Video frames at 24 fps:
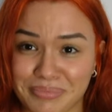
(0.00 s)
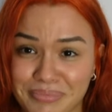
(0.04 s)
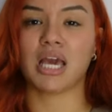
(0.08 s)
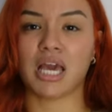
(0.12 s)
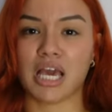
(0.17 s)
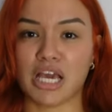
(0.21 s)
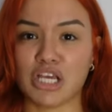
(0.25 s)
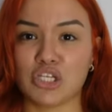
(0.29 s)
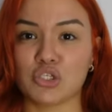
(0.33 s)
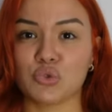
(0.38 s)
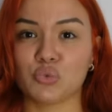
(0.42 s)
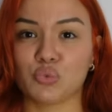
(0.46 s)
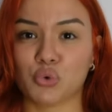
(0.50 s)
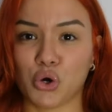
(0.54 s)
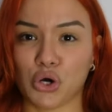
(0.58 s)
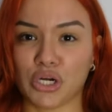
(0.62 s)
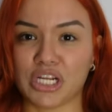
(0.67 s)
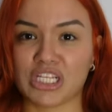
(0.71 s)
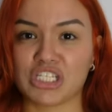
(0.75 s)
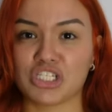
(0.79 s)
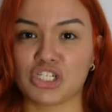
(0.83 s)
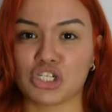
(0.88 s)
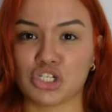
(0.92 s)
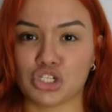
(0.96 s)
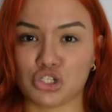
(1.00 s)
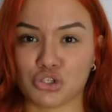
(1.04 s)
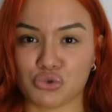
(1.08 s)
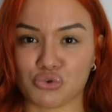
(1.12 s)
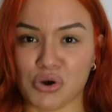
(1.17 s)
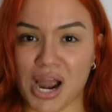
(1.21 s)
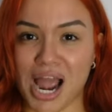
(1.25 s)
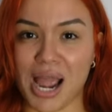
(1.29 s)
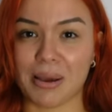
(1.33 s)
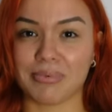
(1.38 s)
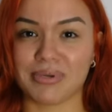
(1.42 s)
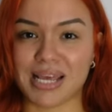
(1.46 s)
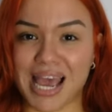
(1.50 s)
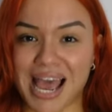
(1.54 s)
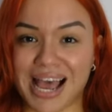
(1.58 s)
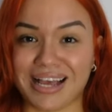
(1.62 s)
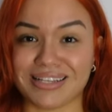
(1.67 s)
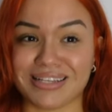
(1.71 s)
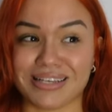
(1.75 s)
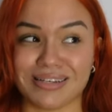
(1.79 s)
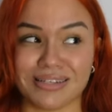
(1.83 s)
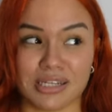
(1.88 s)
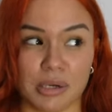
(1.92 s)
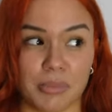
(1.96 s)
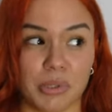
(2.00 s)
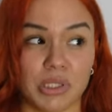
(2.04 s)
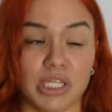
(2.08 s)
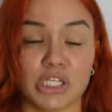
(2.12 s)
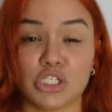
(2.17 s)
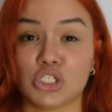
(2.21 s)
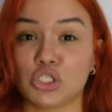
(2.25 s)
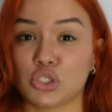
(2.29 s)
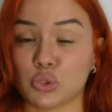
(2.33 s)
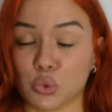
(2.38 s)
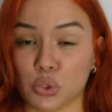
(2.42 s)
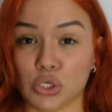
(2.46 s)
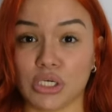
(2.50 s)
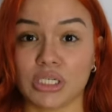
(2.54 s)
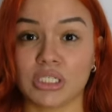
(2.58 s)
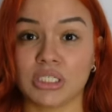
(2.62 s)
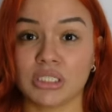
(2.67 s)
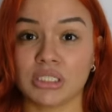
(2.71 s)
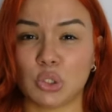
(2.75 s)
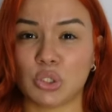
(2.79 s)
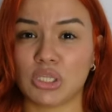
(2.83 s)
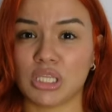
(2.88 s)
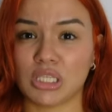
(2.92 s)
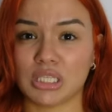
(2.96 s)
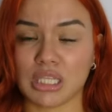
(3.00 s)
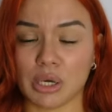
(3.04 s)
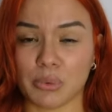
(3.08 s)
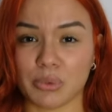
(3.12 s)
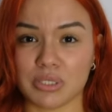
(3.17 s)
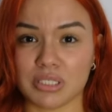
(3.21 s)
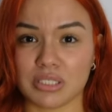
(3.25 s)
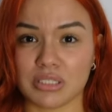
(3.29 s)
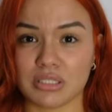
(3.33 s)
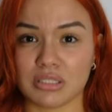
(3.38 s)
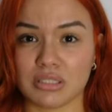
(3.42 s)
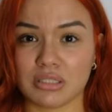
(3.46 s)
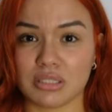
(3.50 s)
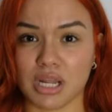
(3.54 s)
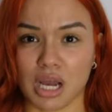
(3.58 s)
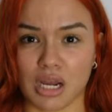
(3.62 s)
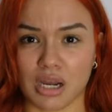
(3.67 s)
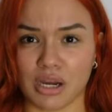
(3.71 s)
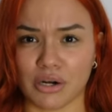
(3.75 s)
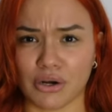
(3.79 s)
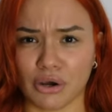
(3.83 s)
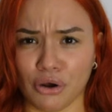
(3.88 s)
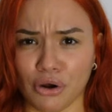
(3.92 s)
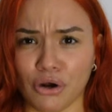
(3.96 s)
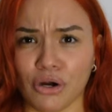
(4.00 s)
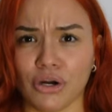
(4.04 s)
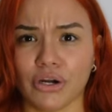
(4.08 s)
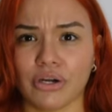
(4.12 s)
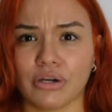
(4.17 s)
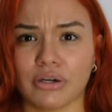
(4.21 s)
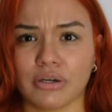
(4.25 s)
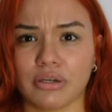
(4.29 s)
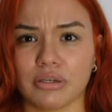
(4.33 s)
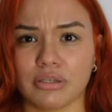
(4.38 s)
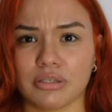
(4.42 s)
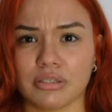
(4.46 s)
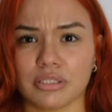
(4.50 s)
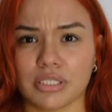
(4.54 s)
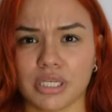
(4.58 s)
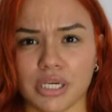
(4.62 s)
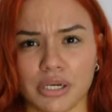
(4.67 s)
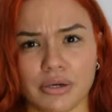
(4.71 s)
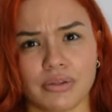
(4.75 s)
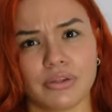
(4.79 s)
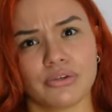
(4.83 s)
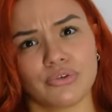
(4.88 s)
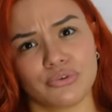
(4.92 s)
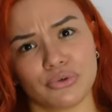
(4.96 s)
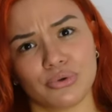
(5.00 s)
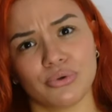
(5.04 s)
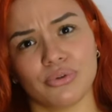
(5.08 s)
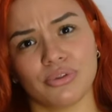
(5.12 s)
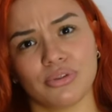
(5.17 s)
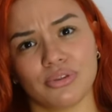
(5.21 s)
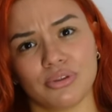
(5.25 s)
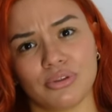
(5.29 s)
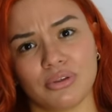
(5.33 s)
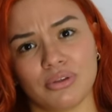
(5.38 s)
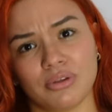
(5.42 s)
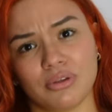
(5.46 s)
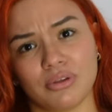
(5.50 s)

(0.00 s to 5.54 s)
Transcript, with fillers: His word is described as a double edged sword. You think that was not gonna hurt to hear the truth?